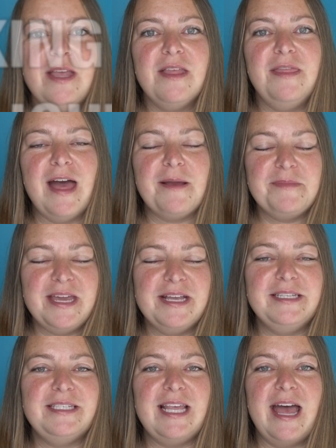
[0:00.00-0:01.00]
That
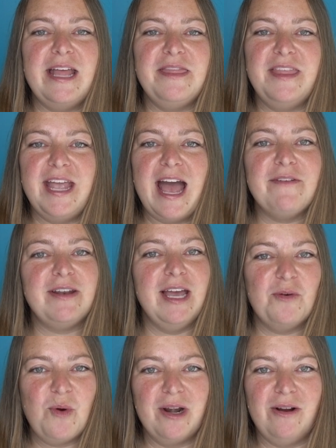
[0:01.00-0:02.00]
means that they haven't
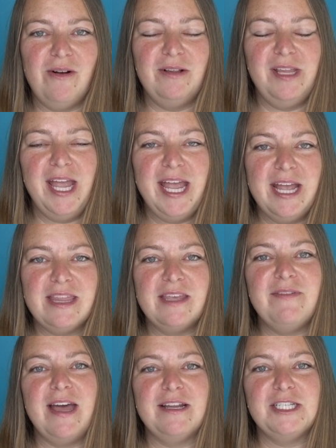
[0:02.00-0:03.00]
had water all night,
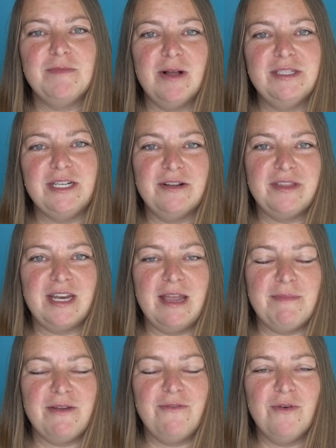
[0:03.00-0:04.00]
they've had a small dinner the
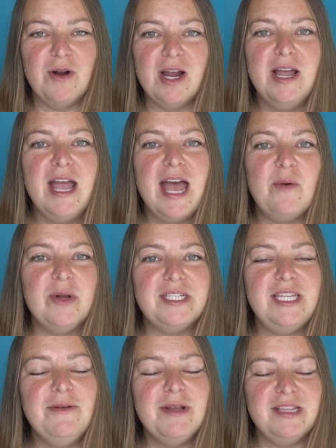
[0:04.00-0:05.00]
night before, and once
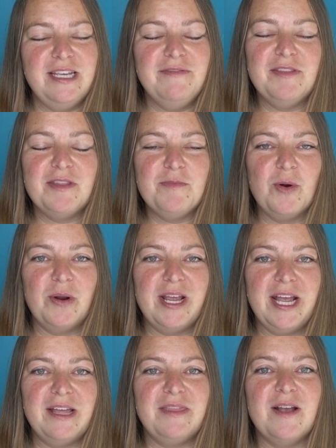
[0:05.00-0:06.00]
they relieve in the
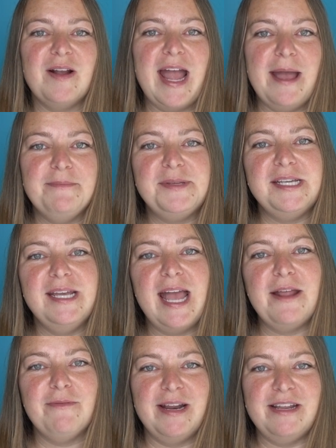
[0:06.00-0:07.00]
morning, they're empty
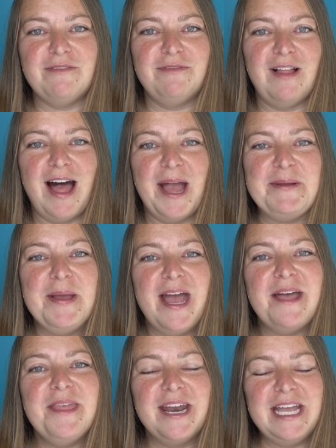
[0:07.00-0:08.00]
and ready to fly,
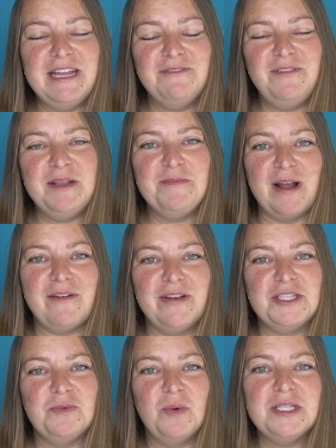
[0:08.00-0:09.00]
and then I can feed
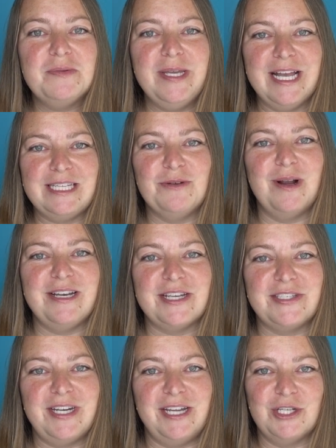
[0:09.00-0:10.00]
breakfast once we get to our
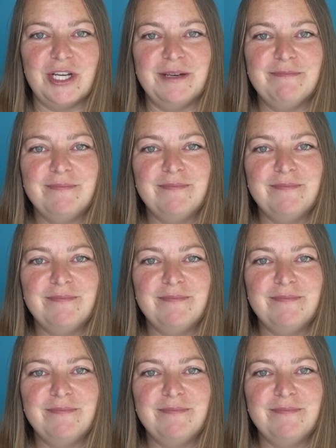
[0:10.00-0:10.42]
destination.